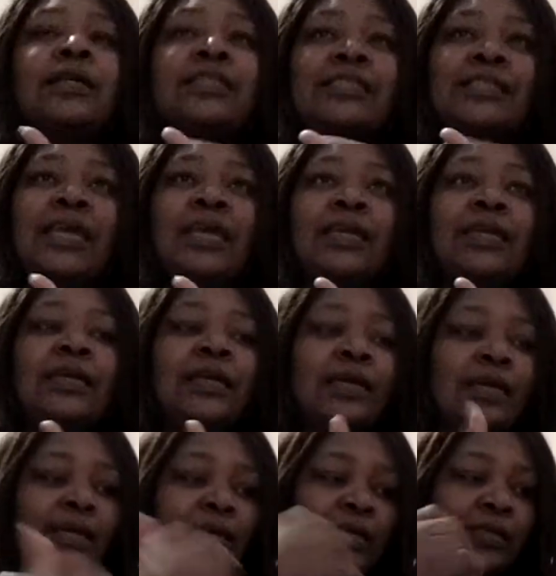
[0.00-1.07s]
stay.
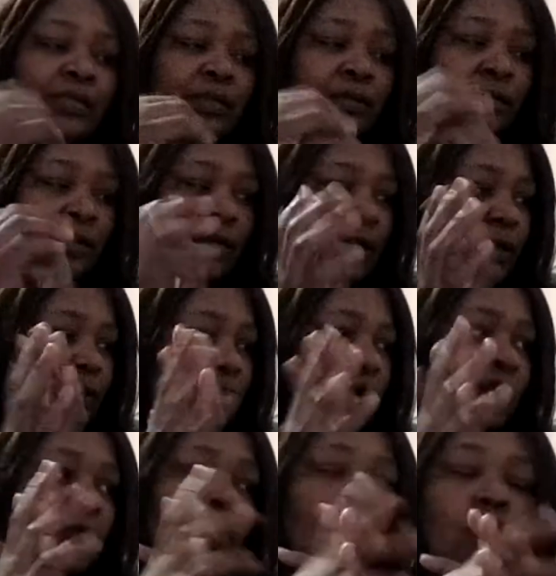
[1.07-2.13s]
So any
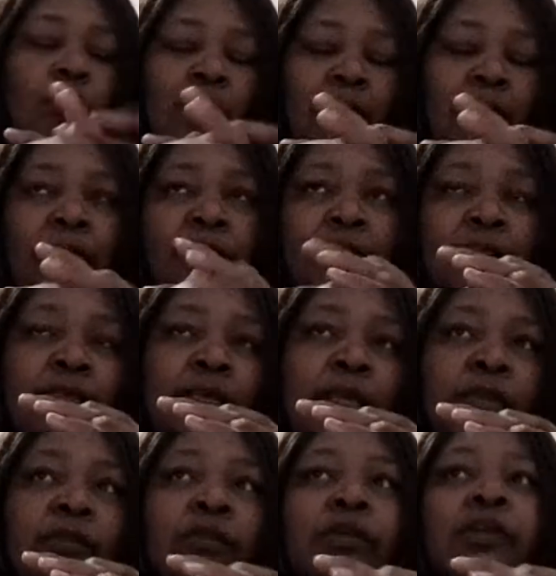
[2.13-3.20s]
rough combing or anything,
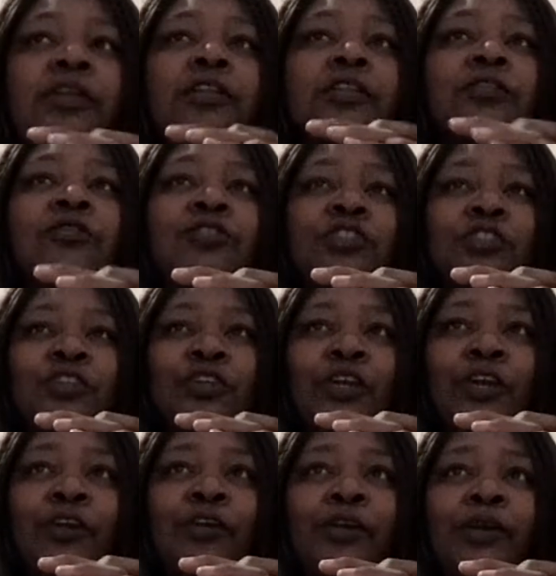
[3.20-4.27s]
you're going to lose your
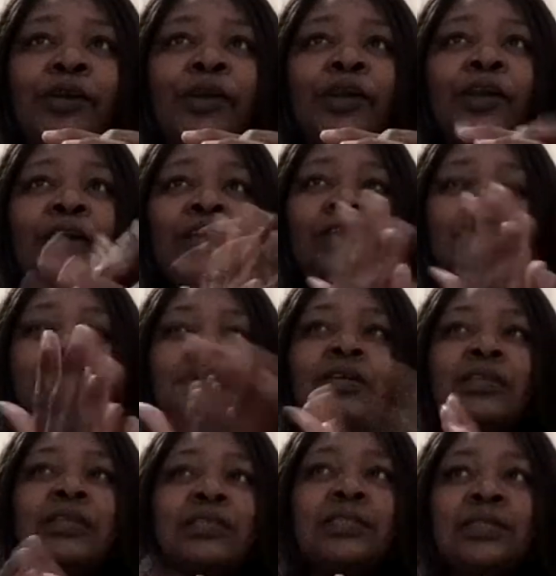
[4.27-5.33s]
hair. So
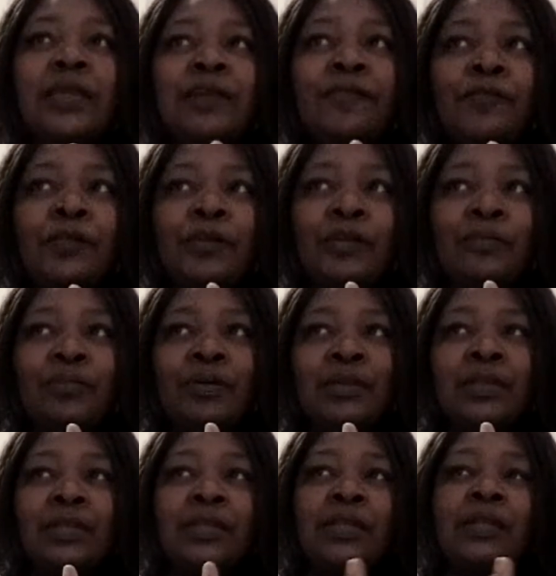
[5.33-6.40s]
any effort in
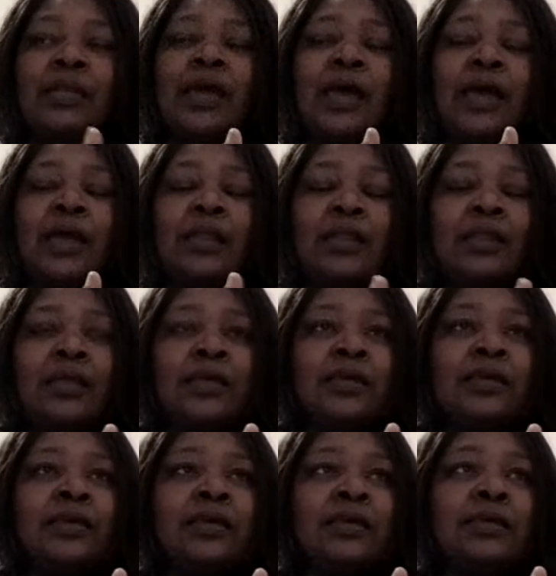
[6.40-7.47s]
putting in that
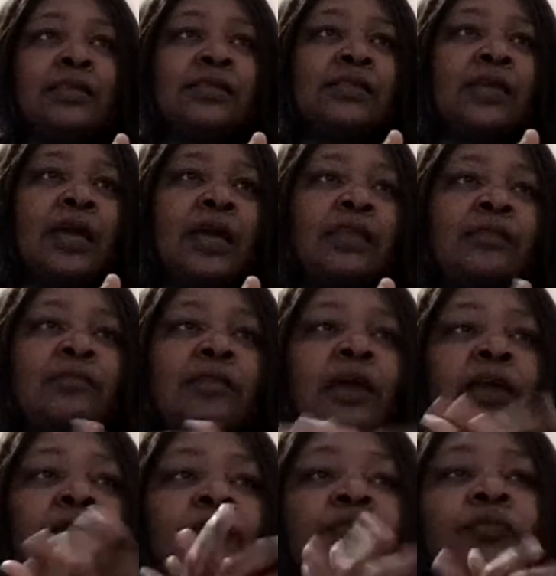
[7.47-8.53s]
is kind of
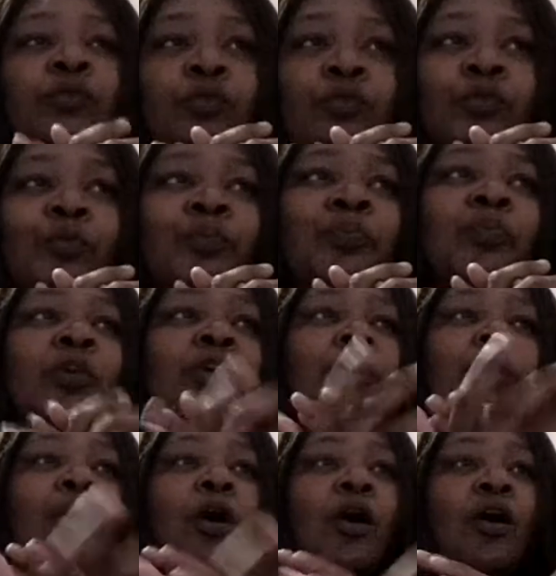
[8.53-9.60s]
like frugal.
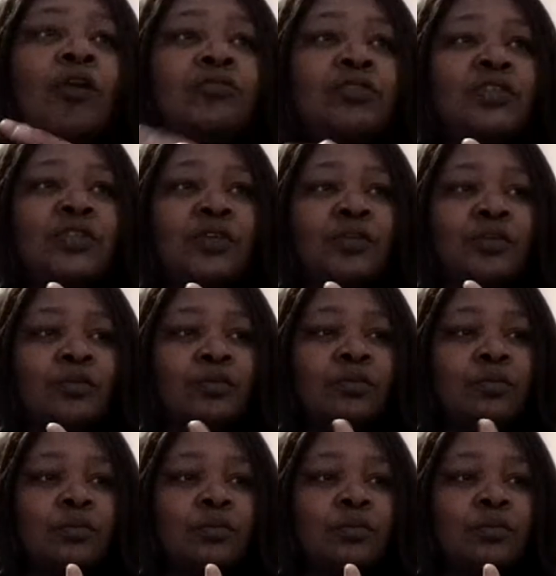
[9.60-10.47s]
Also,